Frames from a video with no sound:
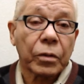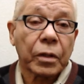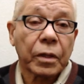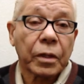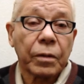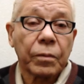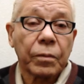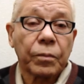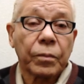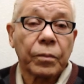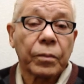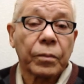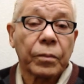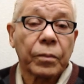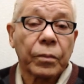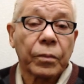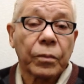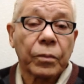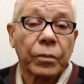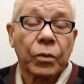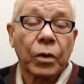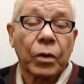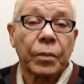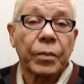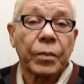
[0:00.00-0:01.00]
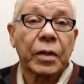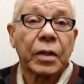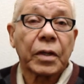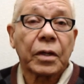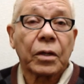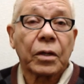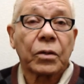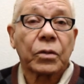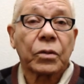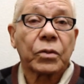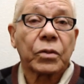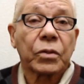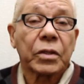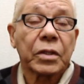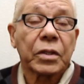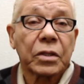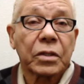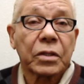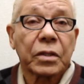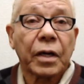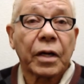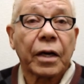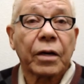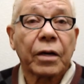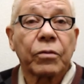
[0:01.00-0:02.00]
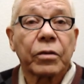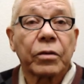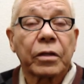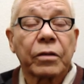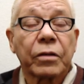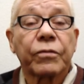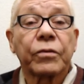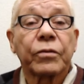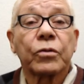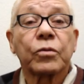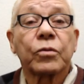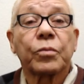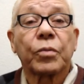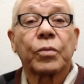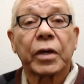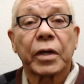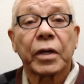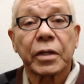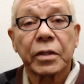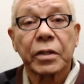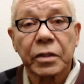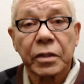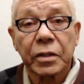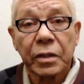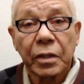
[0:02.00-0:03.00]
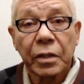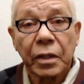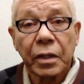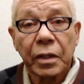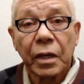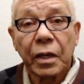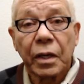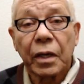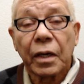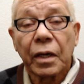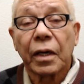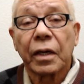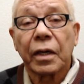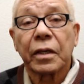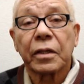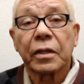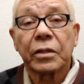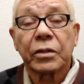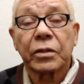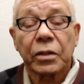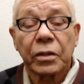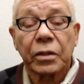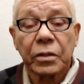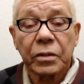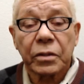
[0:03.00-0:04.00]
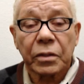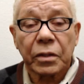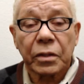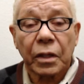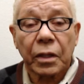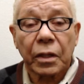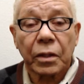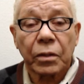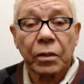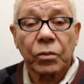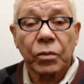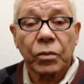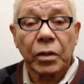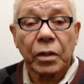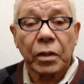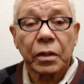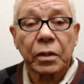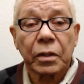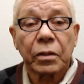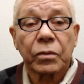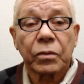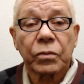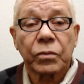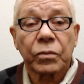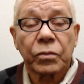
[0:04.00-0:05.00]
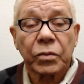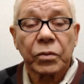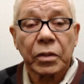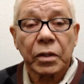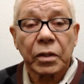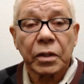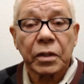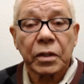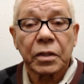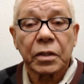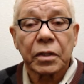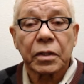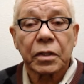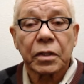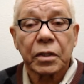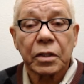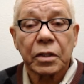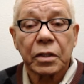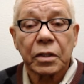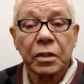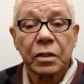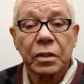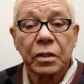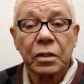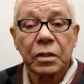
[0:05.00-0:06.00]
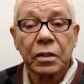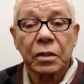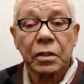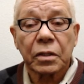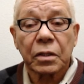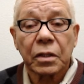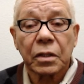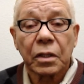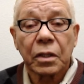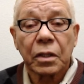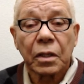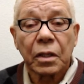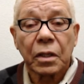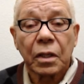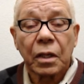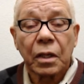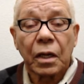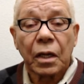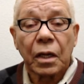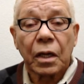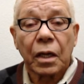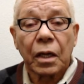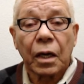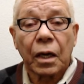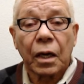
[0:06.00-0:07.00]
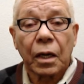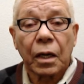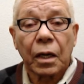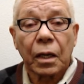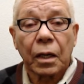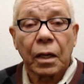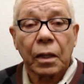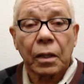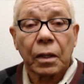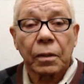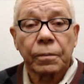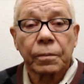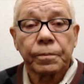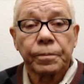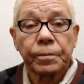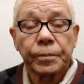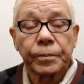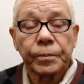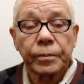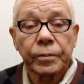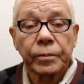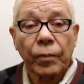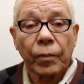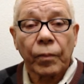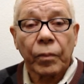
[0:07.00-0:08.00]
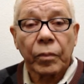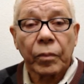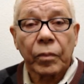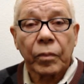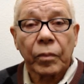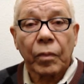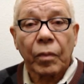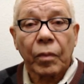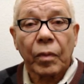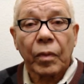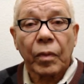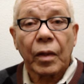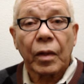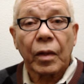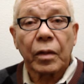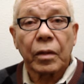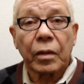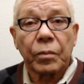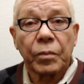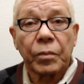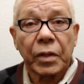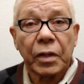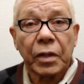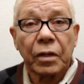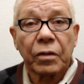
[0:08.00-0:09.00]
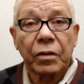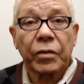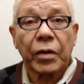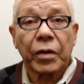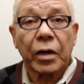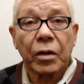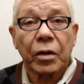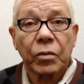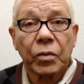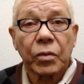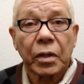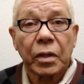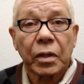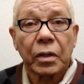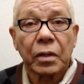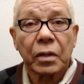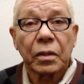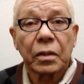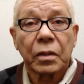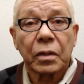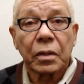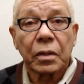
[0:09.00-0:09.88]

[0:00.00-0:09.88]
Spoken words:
keep rubbing it on each side with the food brush. And it turns out, well, it really seasons the meat very well.